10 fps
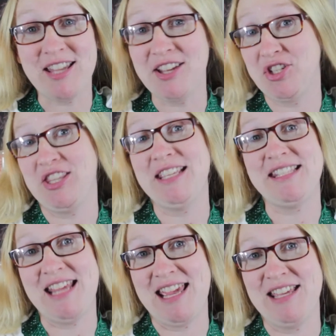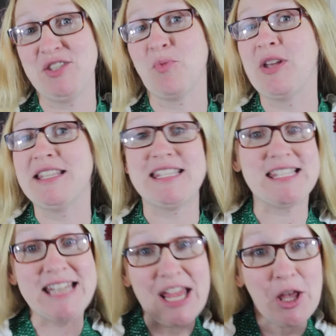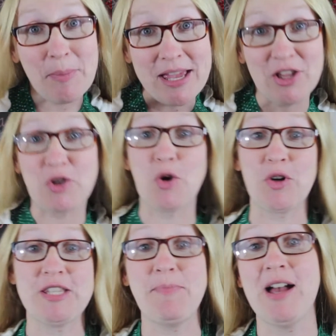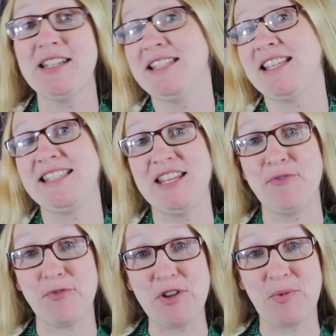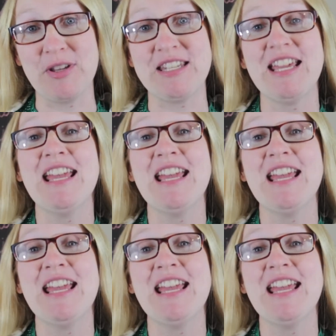touch these days when snail mail correspondence is infrequent,